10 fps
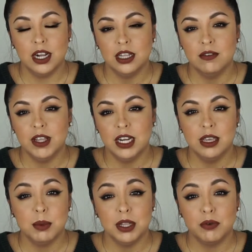I love that I
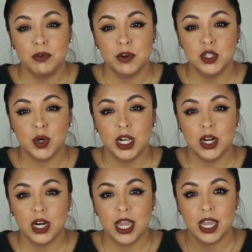keep it in the
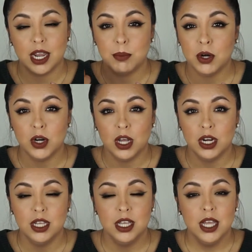refrigerator and I put it
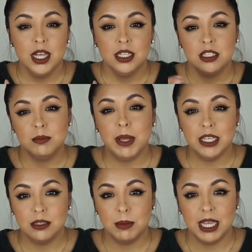on. It
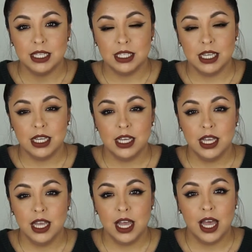smells amazing.
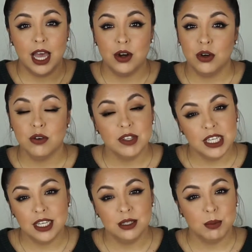I don't know if it
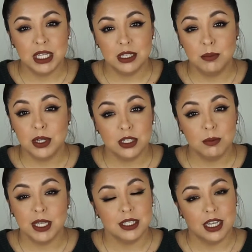tastes amazing, but it
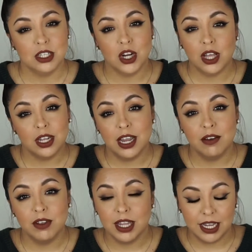smells like chocolatey
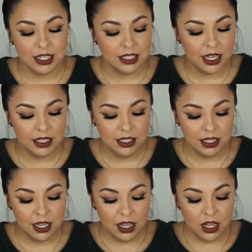heaven like it says.
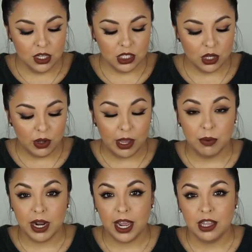So I
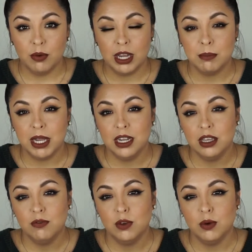would highly recommend it
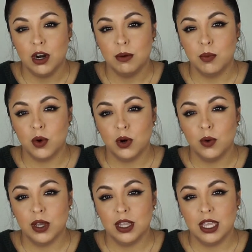if you are more
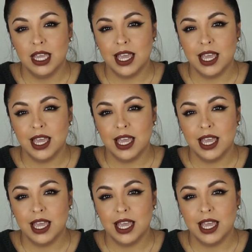oily.